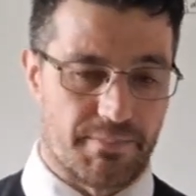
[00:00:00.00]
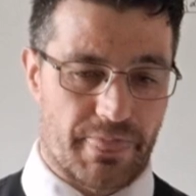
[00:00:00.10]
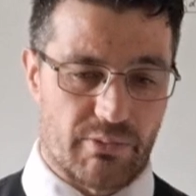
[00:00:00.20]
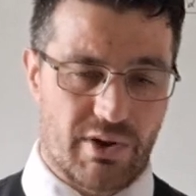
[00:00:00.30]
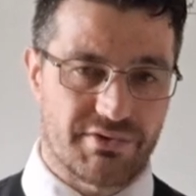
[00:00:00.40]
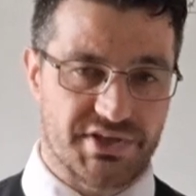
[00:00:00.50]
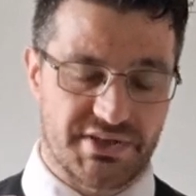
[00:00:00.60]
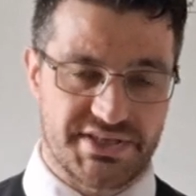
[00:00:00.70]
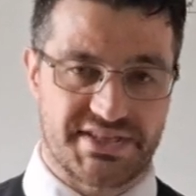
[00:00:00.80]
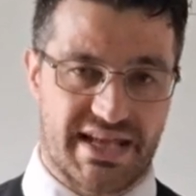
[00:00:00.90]
Whereas on a
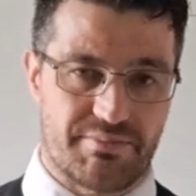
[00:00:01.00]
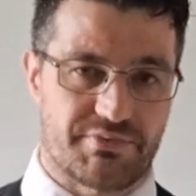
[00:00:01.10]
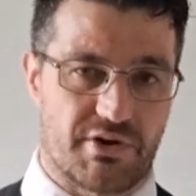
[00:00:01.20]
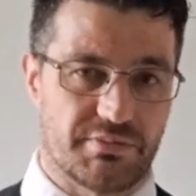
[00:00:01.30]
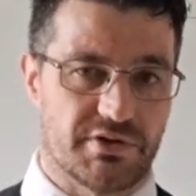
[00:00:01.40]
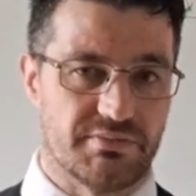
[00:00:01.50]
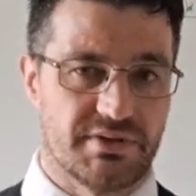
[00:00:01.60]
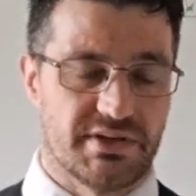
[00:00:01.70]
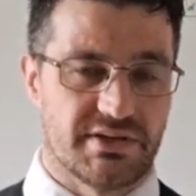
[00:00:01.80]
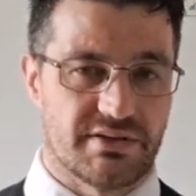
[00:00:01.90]
step problem,
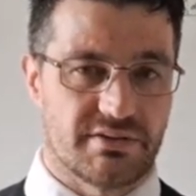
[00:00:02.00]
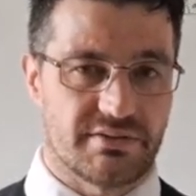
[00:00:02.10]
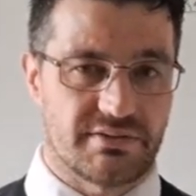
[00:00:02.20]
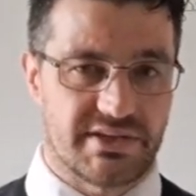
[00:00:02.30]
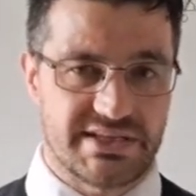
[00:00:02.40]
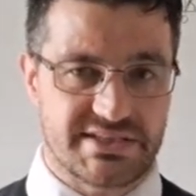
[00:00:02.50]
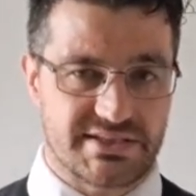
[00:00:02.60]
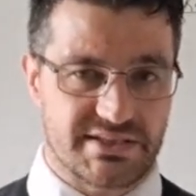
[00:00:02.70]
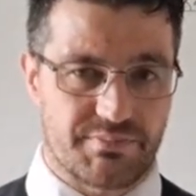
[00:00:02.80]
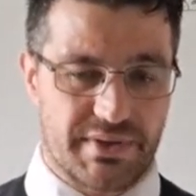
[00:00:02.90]
these
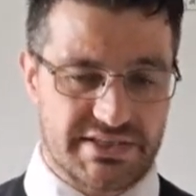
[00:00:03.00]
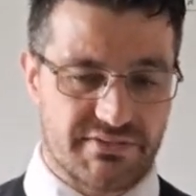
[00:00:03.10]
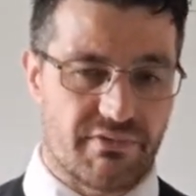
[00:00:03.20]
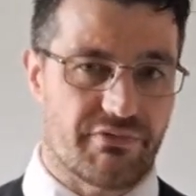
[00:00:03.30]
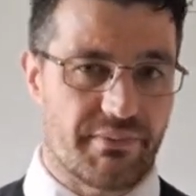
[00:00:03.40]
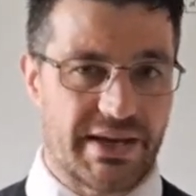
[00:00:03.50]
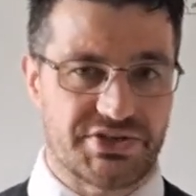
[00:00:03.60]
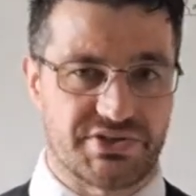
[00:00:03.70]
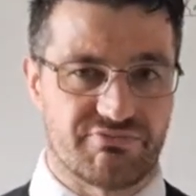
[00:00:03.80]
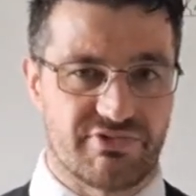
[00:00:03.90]
bits of
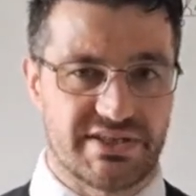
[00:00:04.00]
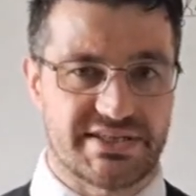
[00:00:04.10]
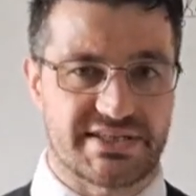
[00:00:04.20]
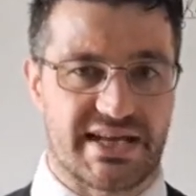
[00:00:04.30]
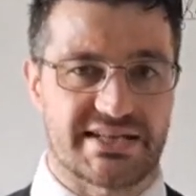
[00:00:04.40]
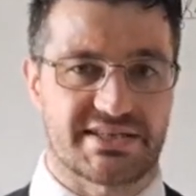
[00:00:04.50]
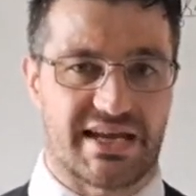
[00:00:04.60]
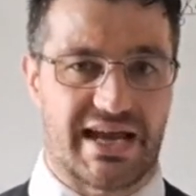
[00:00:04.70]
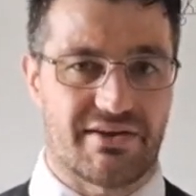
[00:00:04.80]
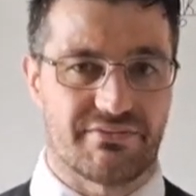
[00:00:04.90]
information really start to
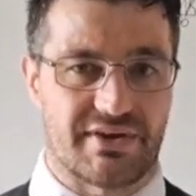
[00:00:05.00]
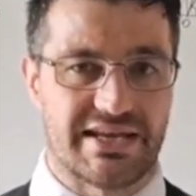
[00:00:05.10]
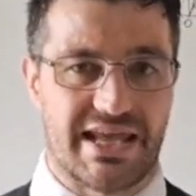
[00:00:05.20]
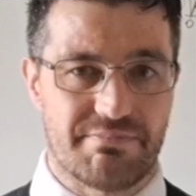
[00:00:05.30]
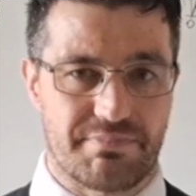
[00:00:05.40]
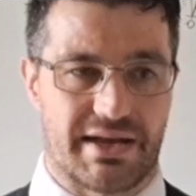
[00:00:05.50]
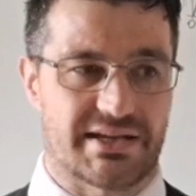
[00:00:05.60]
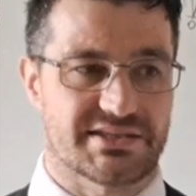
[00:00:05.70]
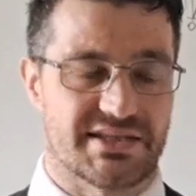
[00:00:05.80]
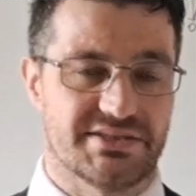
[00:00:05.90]
have an
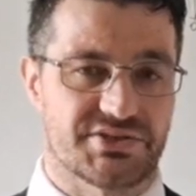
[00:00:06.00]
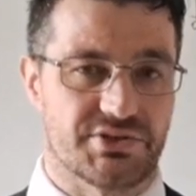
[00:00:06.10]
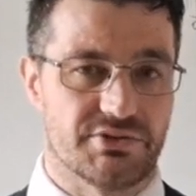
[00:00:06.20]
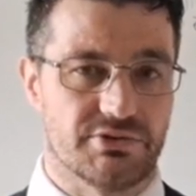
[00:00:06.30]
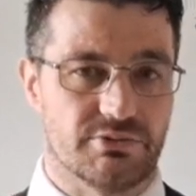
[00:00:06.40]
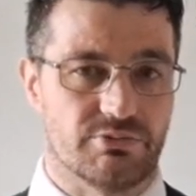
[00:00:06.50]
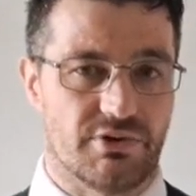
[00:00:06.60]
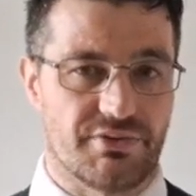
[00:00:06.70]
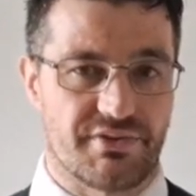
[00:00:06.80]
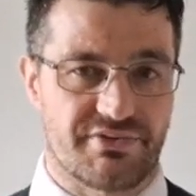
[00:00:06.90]
impact into
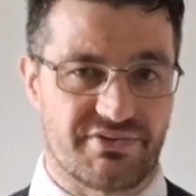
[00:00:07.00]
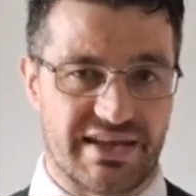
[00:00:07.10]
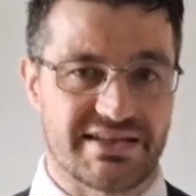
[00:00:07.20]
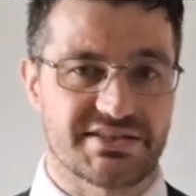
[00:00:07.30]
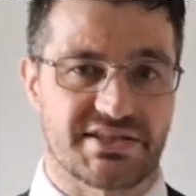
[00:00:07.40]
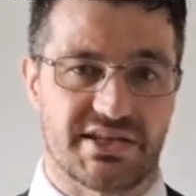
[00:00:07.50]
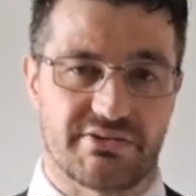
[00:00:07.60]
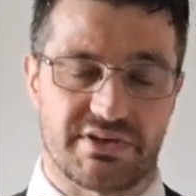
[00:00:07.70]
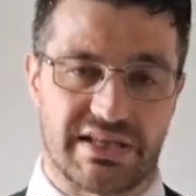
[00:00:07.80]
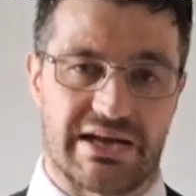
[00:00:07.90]
the things that you're
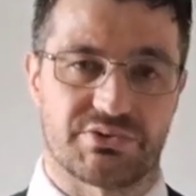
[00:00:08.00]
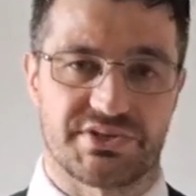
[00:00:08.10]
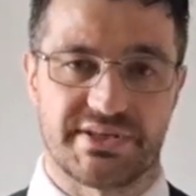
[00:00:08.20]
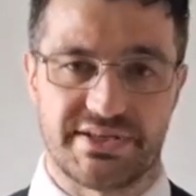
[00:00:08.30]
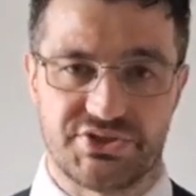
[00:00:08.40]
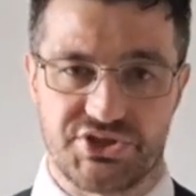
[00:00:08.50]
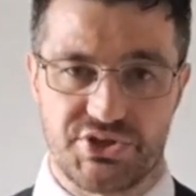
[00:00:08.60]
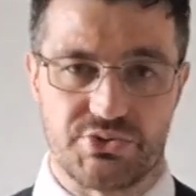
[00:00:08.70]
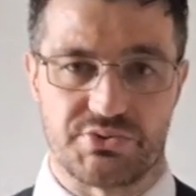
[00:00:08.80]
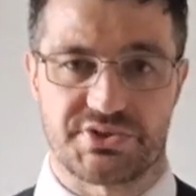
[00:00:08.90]
allowed to
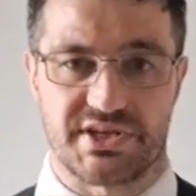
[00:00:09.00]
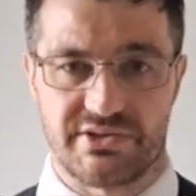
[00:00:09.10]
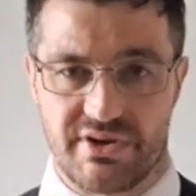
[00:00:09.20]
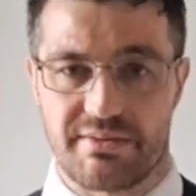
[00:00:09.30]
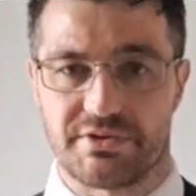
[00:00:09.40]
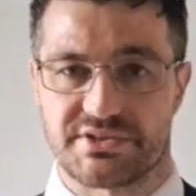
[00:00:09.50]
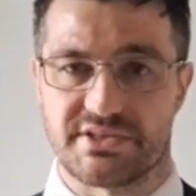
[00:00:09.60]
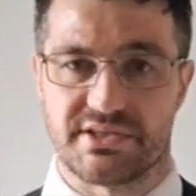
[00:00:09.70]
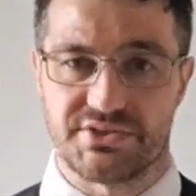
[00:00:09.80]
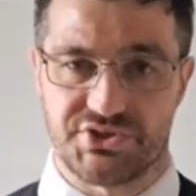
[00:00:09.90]
deduce, that you're able to
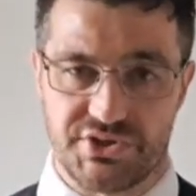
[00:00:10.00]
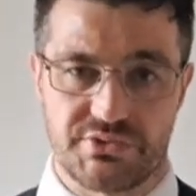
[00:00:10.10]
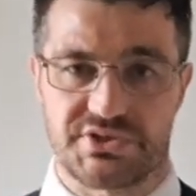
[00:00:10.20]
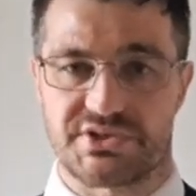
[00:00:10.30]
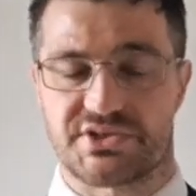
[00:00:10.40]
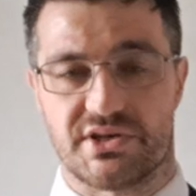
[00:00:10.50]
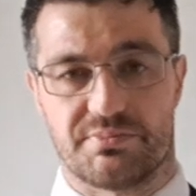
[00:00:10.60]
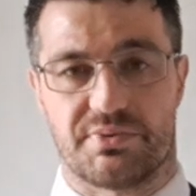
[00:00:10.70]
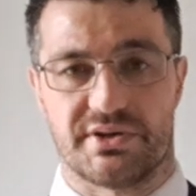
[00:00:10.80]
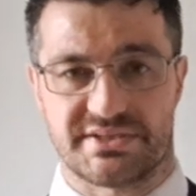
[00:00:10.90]
deduce at certain
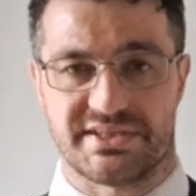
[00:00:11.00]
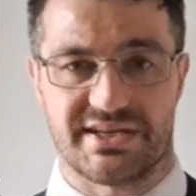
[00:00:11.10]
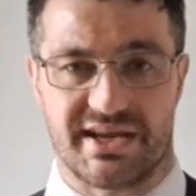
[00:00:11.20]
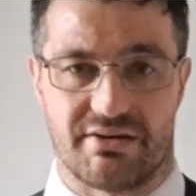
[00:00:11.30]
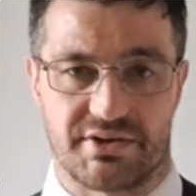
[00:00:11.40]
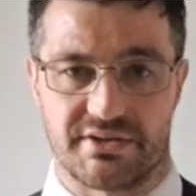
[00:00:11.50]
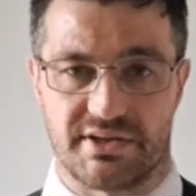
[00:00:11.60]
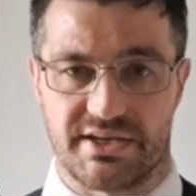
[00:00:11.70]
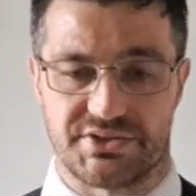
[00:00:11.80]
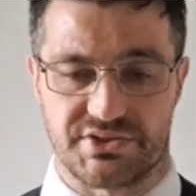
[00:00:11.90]
points in your
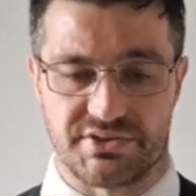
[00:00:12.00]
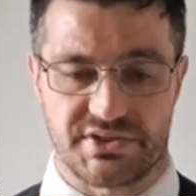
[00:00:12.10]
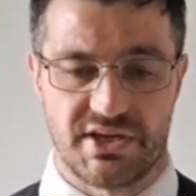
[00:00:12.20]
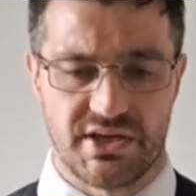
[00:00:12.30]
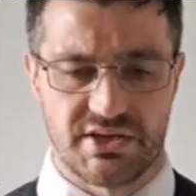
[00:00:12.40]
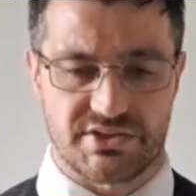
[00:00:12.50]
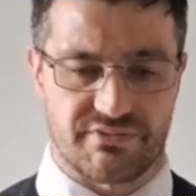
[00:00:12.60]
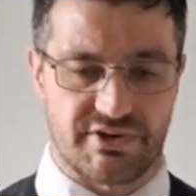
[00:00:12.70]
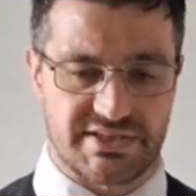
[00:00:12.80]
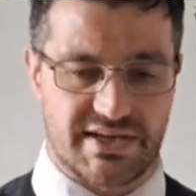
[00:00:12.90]
calculations. So for
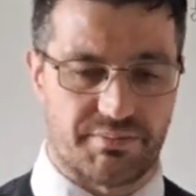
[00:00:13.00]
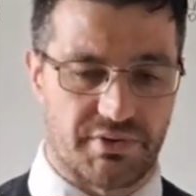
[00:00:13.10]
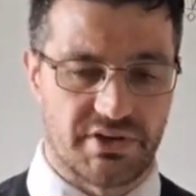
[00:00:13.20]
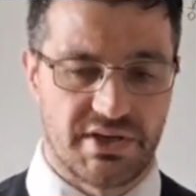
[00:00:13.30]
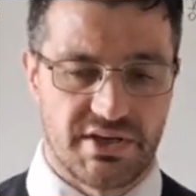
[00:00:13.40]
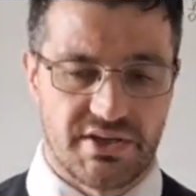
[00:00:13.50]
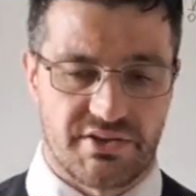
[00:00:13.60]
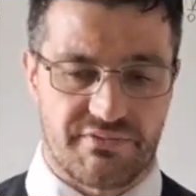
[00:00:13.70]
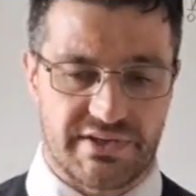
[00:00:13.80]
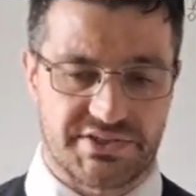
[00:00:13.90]
example, the
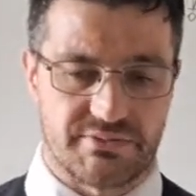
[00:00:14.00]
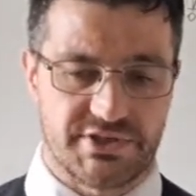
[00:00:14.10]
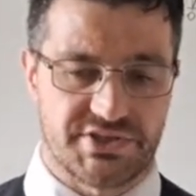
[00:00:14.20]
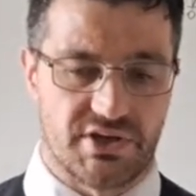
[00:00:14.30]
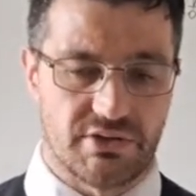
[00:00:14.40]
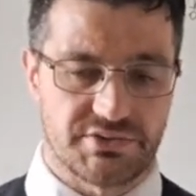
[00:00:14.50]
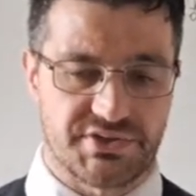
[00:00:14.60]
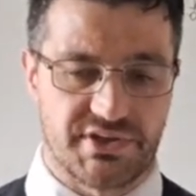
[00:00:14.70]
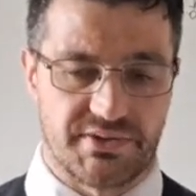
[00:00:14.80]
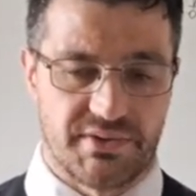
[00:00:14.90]
fact that we're told
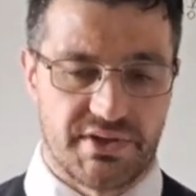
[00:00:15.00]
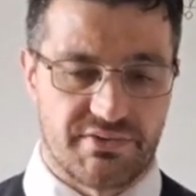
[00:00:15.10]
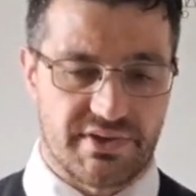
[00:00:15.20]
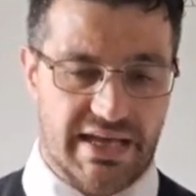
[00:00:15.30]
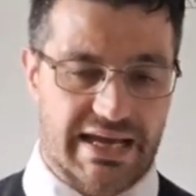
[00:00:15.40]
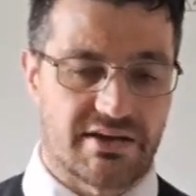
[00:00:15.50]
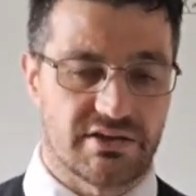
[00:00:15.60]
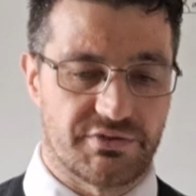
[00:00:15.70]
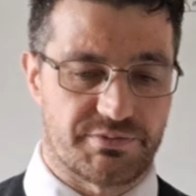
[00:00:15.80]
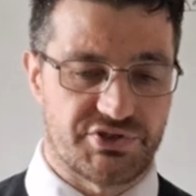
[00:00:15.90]
that the angle
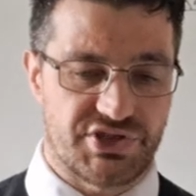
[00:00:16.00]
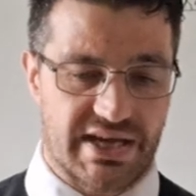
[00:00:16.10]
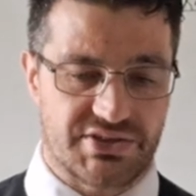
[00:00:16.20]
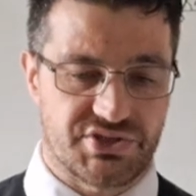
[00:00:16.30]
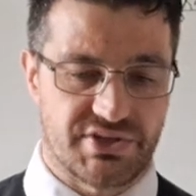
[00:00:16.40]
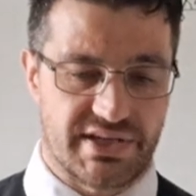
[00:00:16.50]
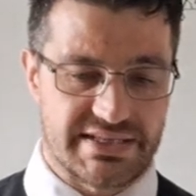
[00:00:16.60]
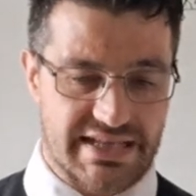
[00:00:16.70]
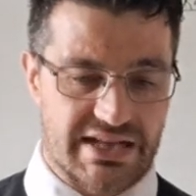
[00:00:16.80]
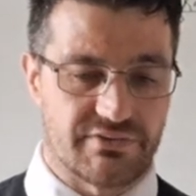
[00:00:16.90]
of projection is
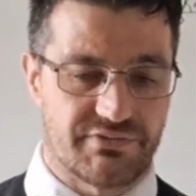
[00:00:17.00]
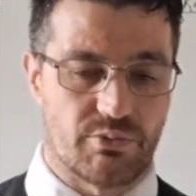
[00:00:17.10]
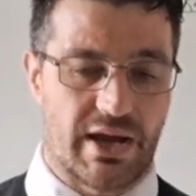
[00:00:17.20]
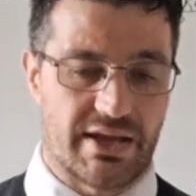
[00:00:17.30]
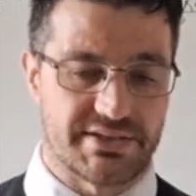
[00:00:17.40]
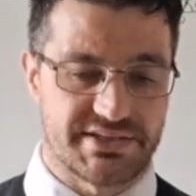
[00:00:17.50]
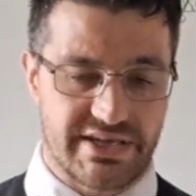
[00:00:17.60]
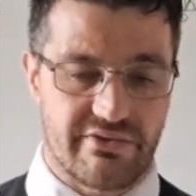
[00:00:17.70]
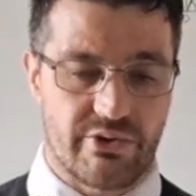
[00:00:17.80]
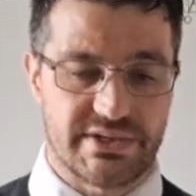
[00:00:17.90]
alpha, where
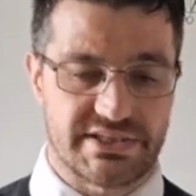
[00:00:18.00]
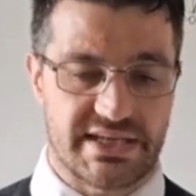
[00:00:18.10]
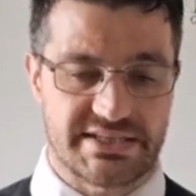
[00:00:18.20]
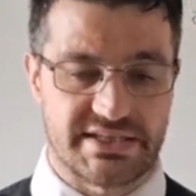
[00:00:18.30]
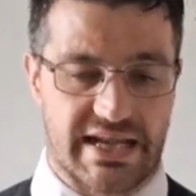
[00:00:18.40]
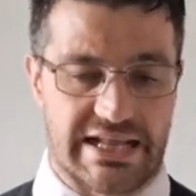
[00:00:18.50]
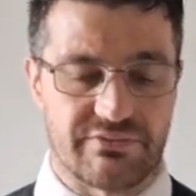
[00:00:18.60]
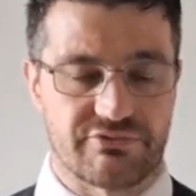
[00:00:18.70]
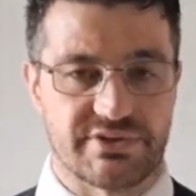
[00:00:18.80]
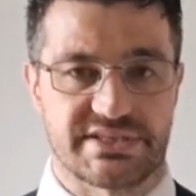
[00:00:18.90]
0 is less than
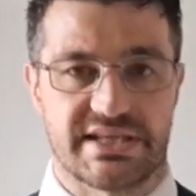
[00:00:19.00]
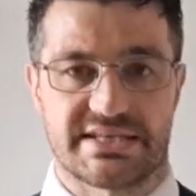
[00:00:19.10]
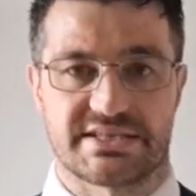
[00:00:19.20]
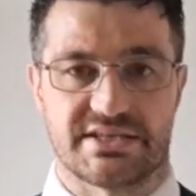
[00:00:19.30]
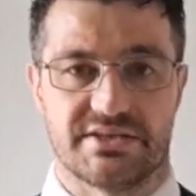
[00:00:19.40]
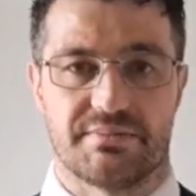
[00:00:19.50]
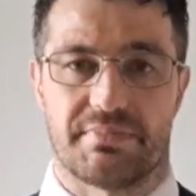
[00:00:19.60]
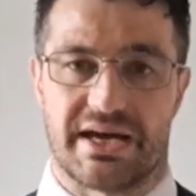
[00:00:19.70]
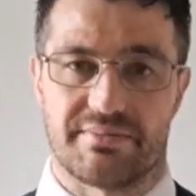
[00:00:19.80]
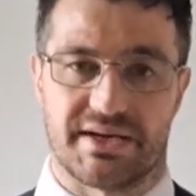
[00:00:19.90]
alpha is less than
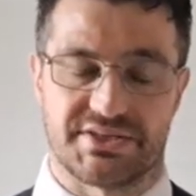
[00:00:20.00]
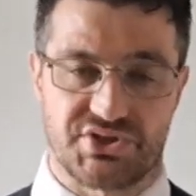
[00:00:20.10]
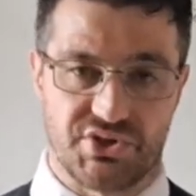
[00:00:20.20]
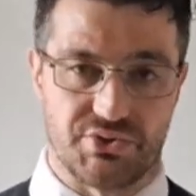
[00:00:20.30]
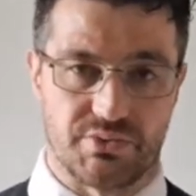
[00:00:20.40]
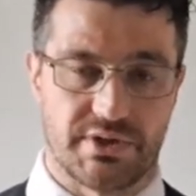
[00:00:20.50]
pi by 2.